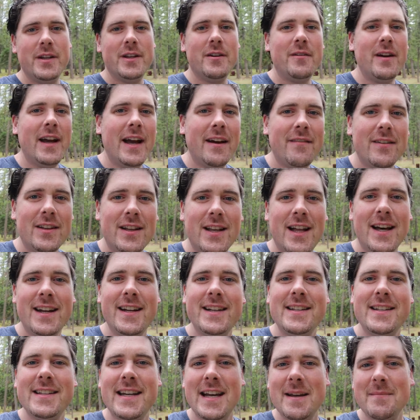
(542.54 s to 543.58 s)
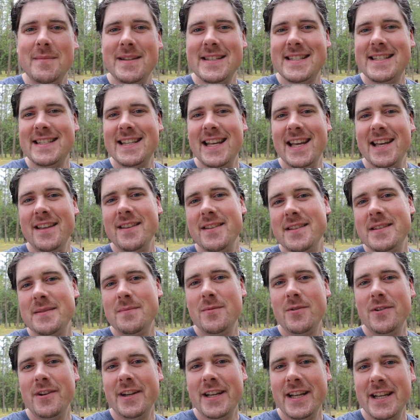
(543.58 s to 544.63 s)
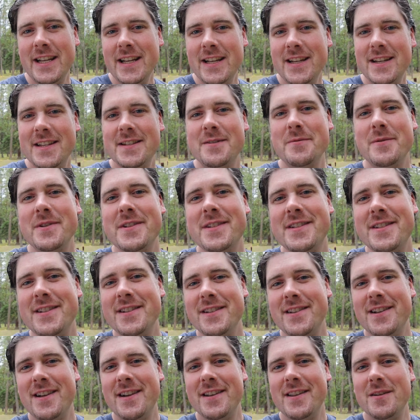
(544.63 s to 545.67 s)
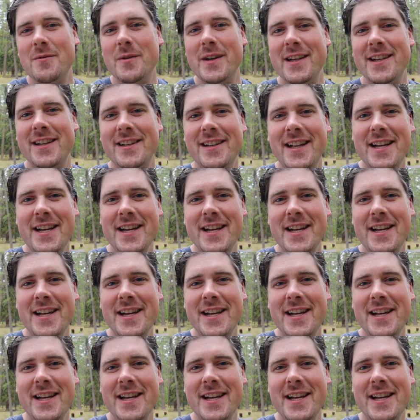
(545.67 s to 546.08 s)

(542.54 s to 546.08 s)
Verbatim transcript: We don't have a lot of time to stay this morning because we're still on the way to